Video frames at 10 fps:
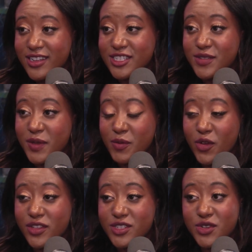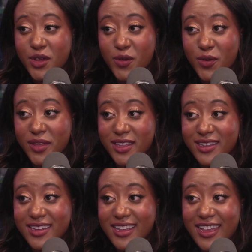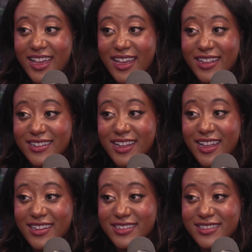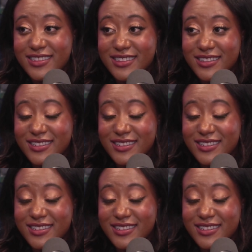because she'd be more of the straight woman, and